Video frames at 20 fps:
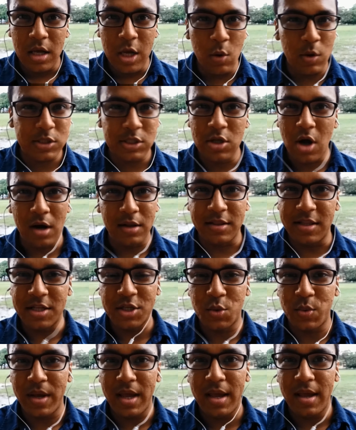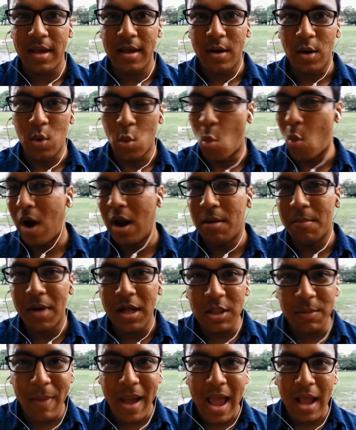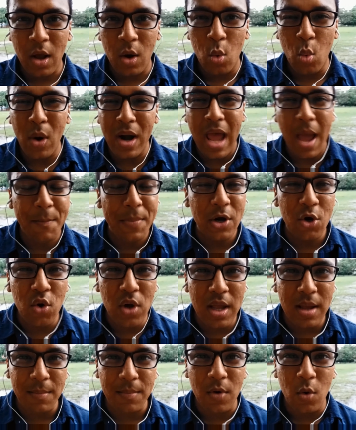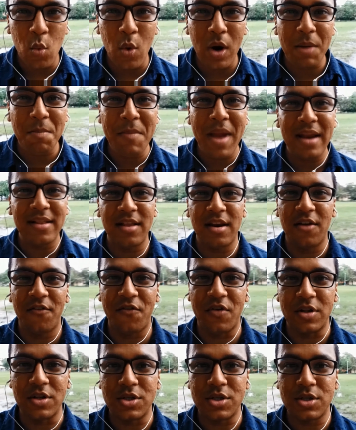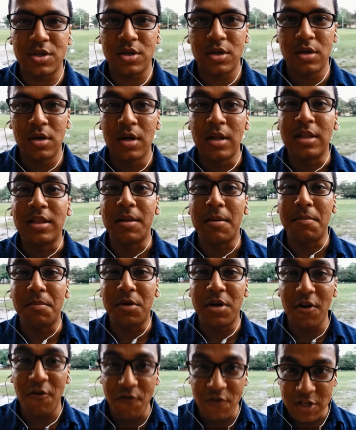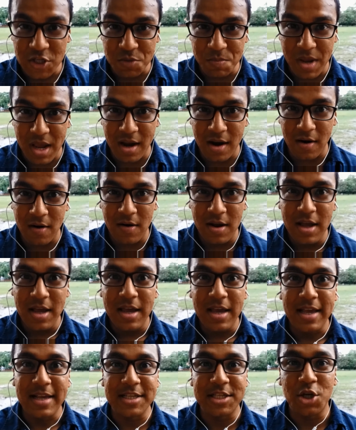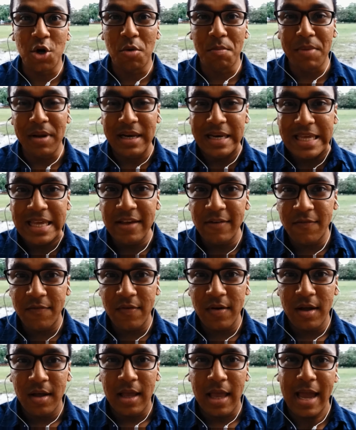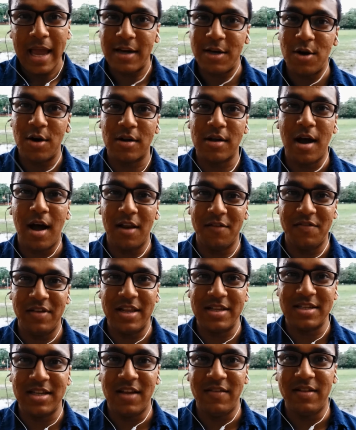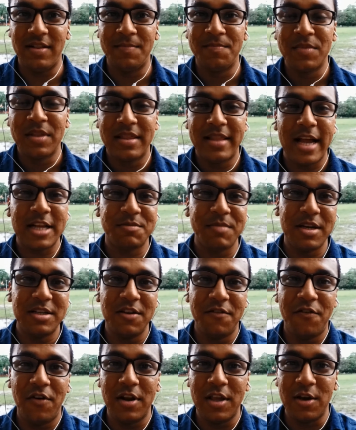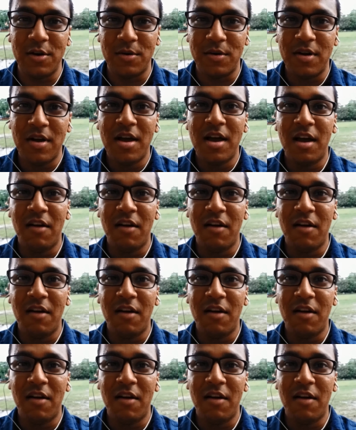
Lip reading: He was not this way 1 month back. What happened to him? What made the difference? The difference maker is your belief and your confidence level. That's my tip for you.